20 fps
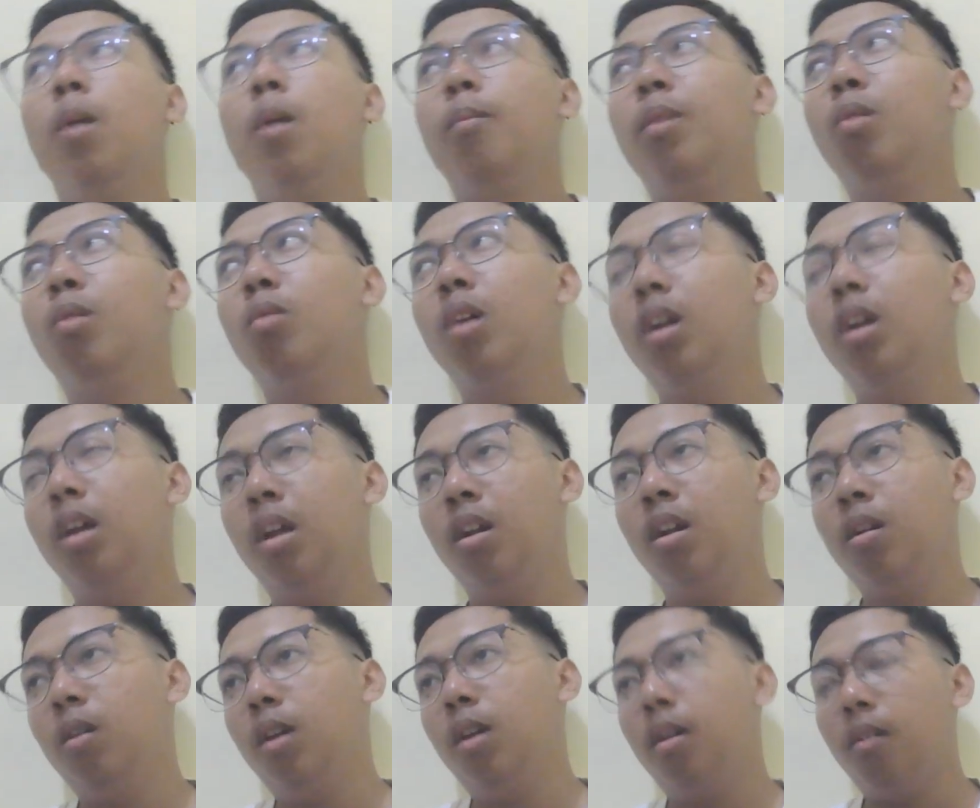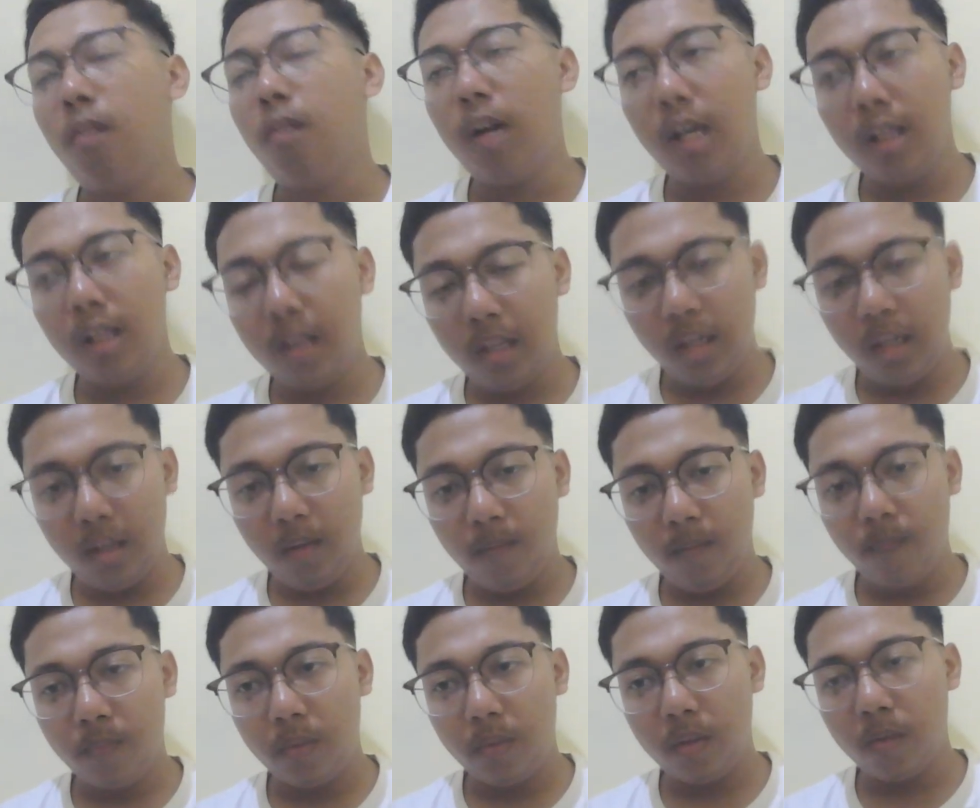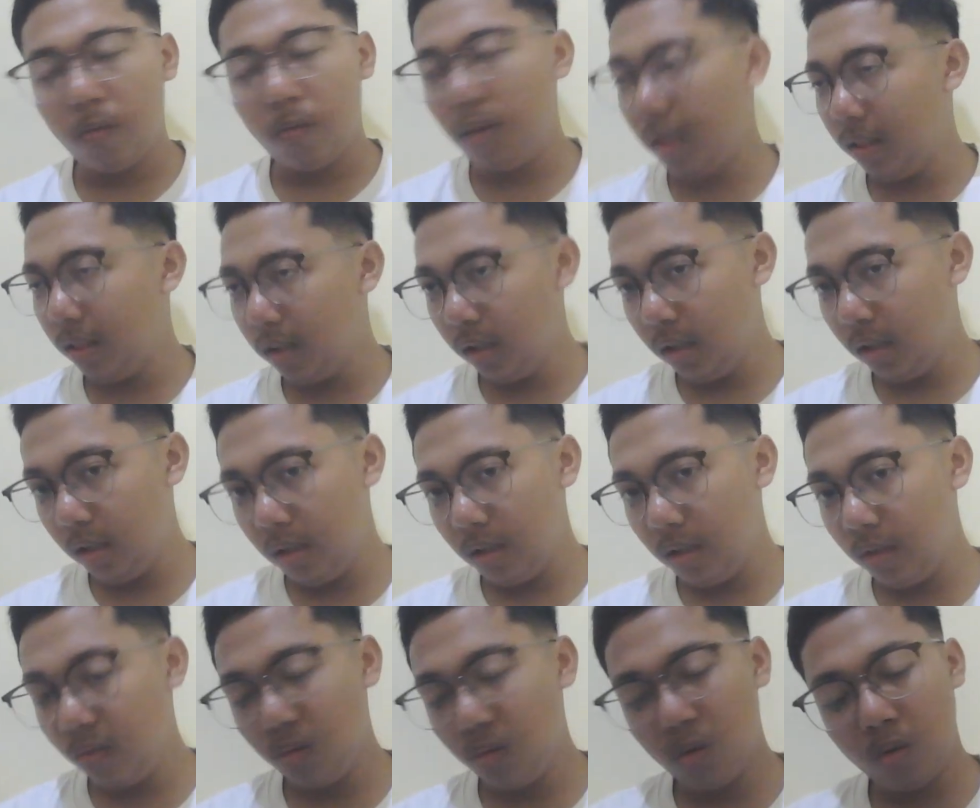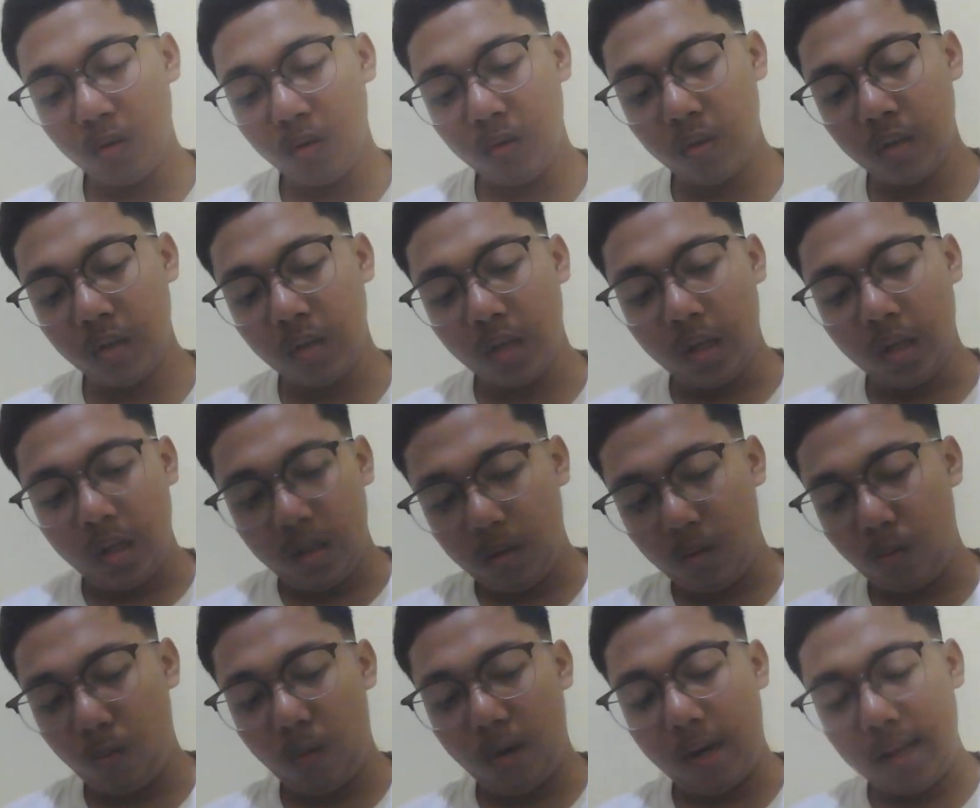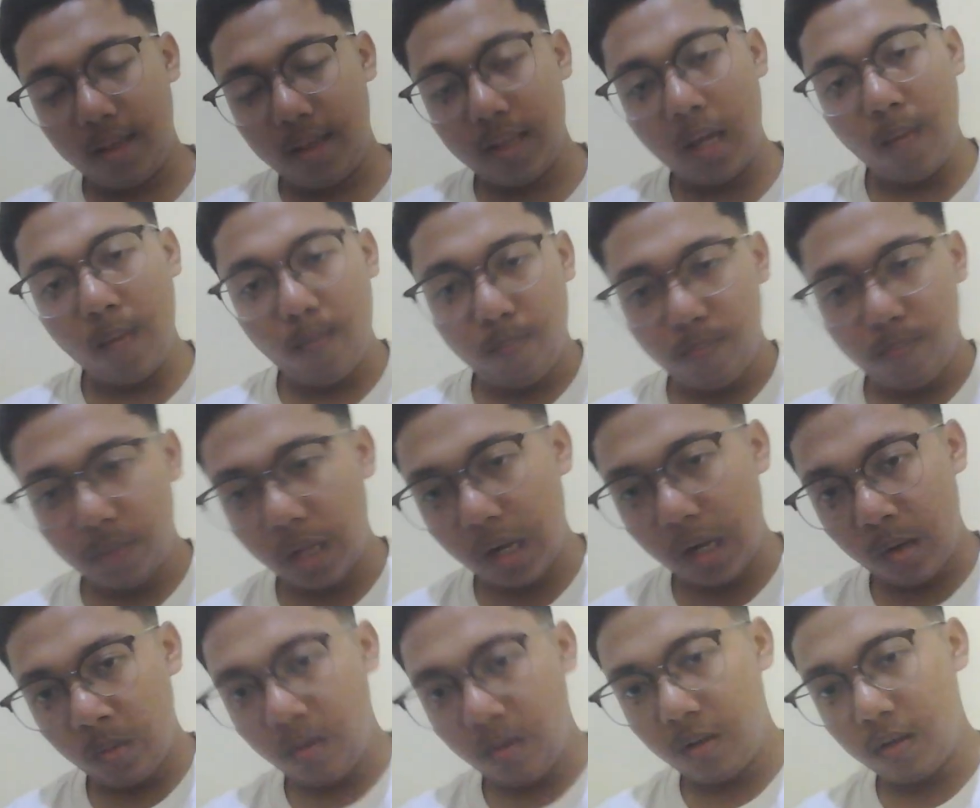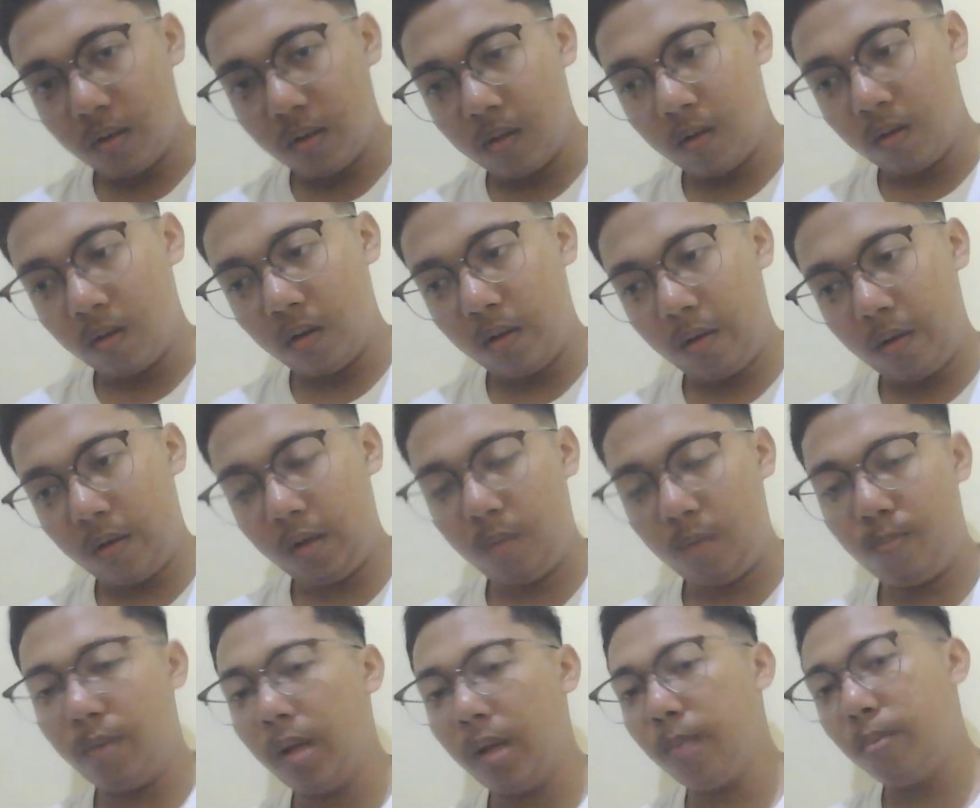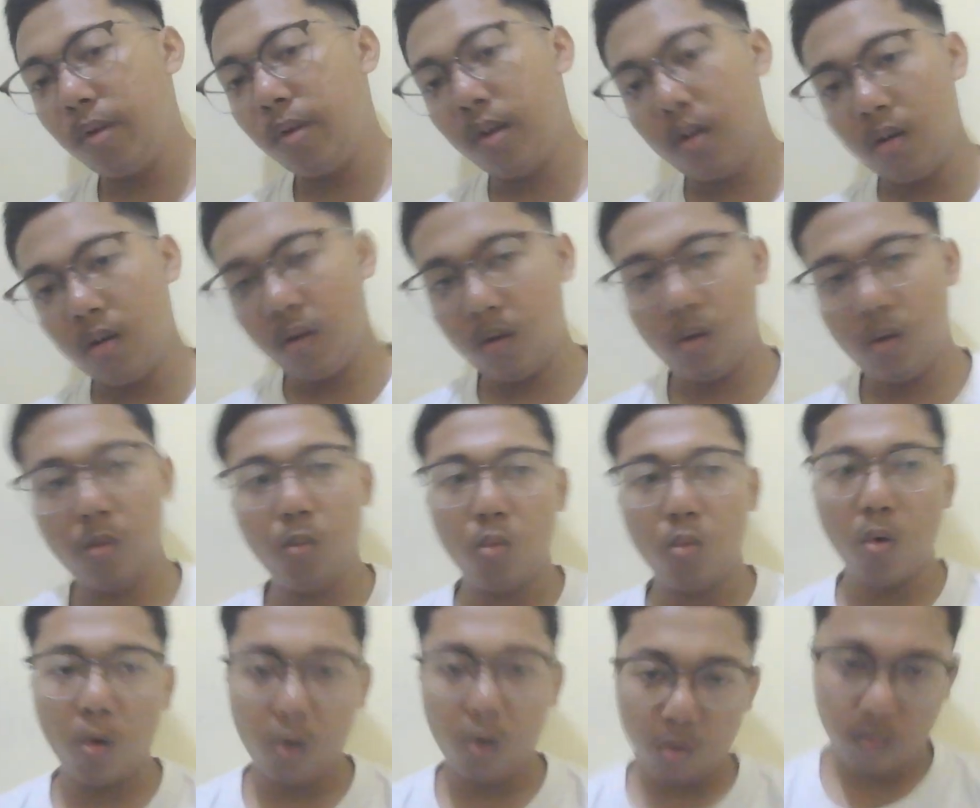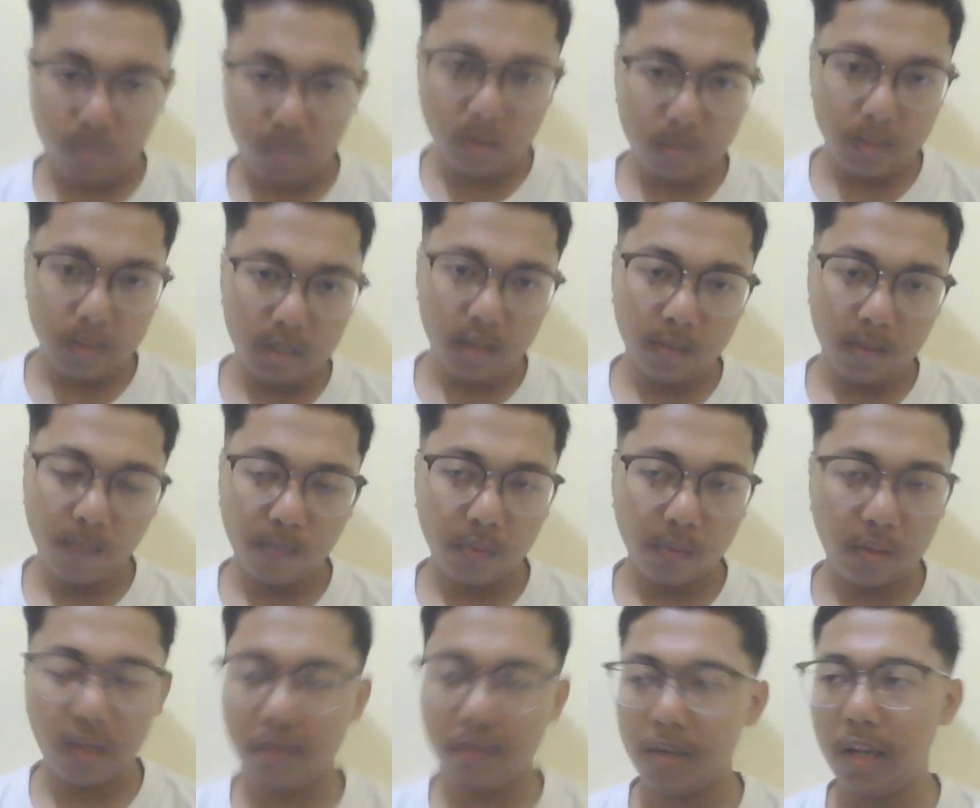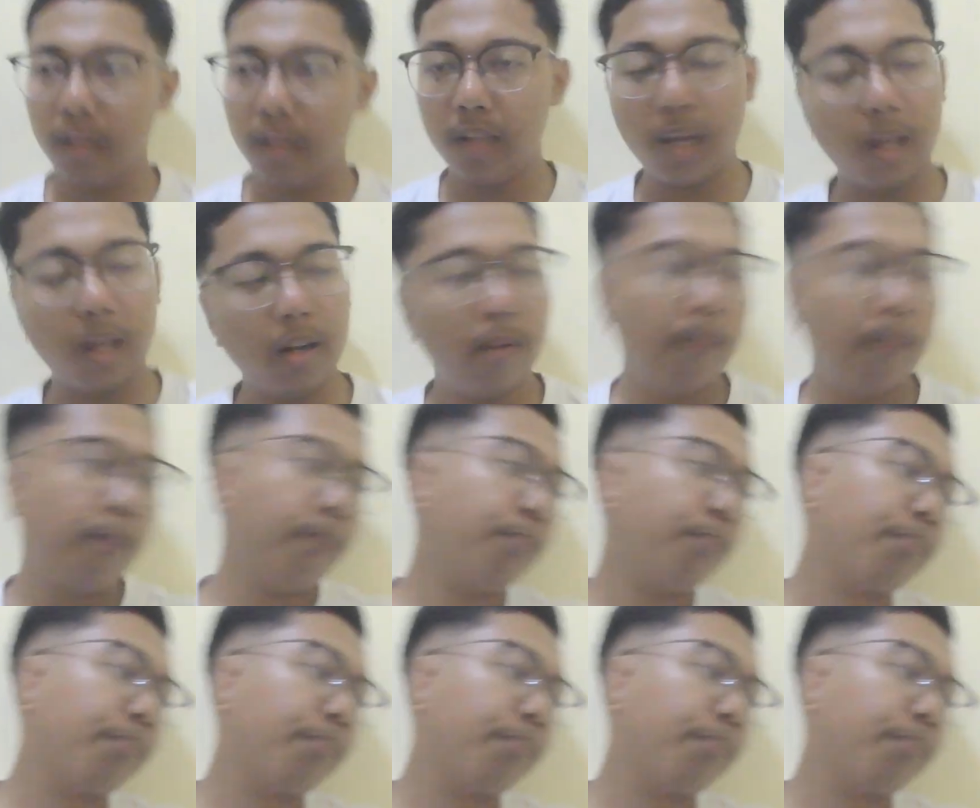Meanwhile, in written discourse, you write them down on a paper, on a word, maybe things like that,